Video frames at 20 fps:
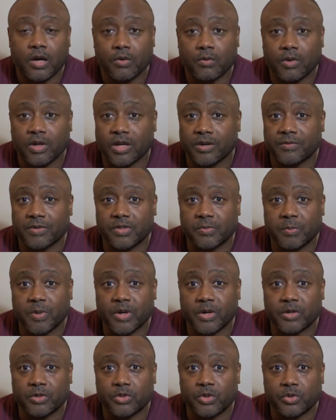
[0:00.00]
whatever
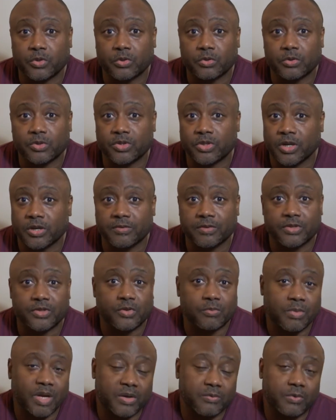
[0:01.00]
spiritual service
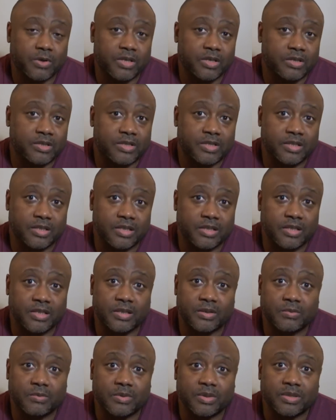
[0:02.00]
you might want to attend,
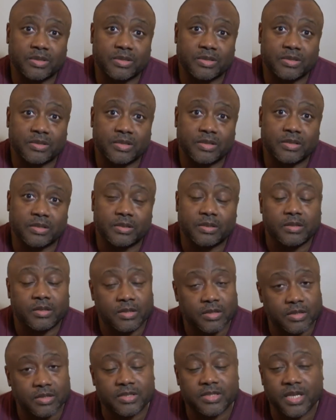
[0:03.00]
it was a
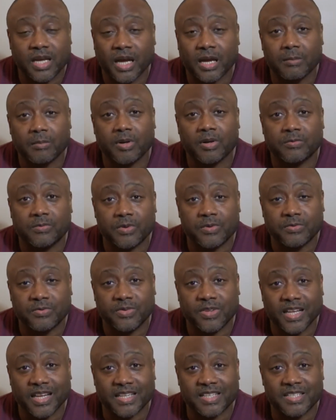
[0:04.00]
good time of
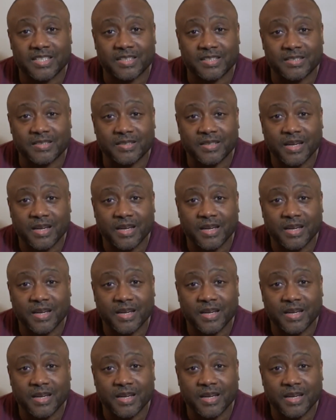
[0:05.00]
reflection,